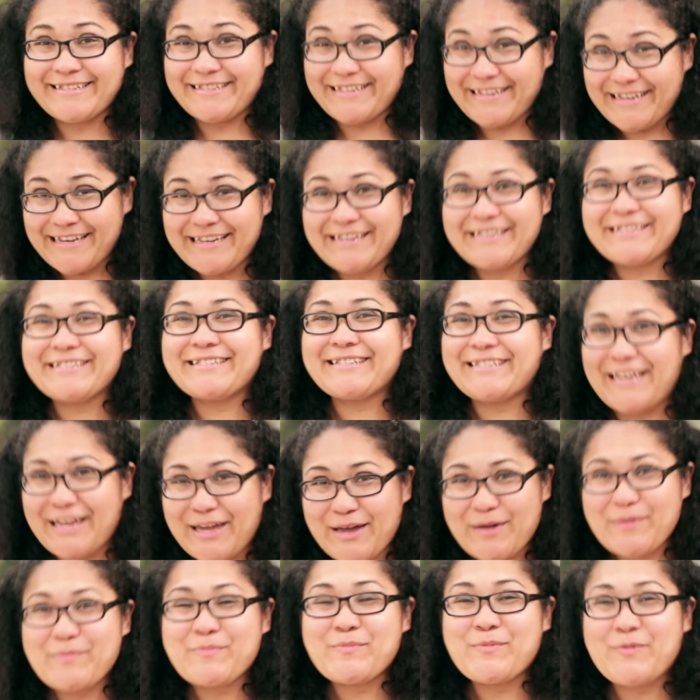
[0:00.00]
Si
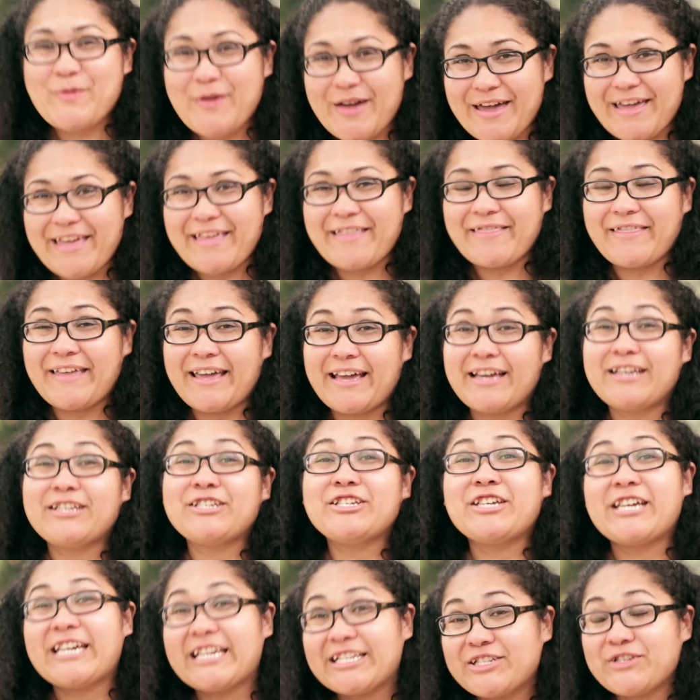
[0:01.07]
se puede.
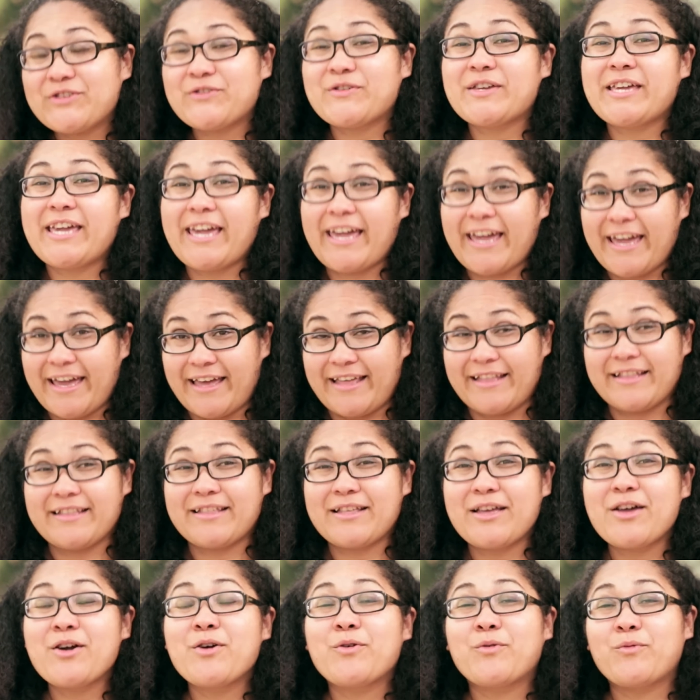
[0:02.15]
Yes, you can.
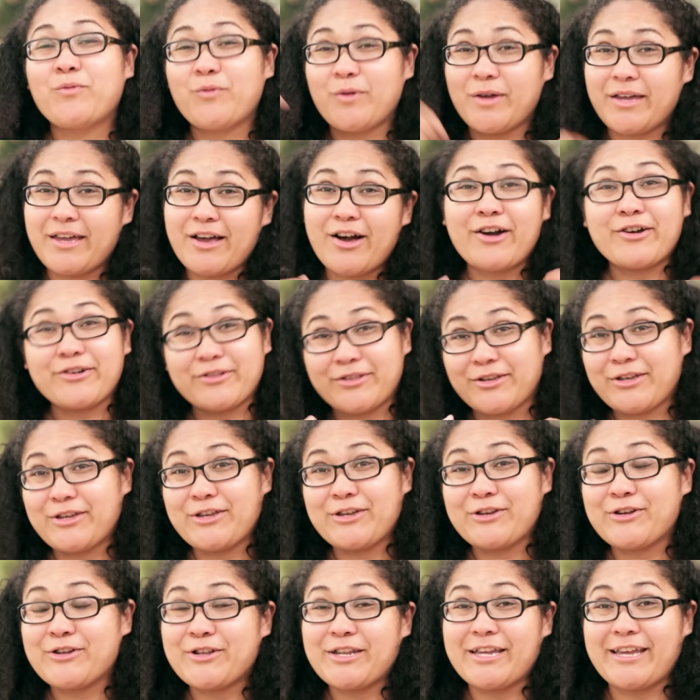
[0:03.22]
We are the
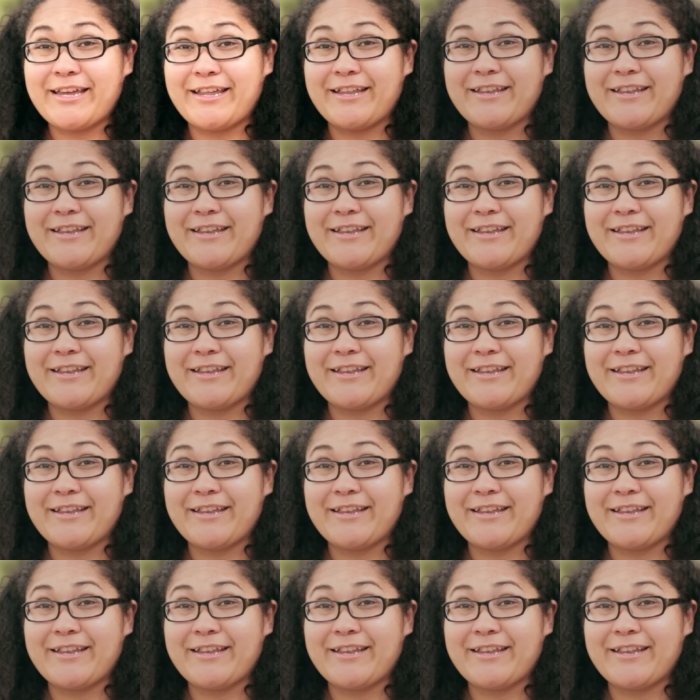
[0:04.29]
union.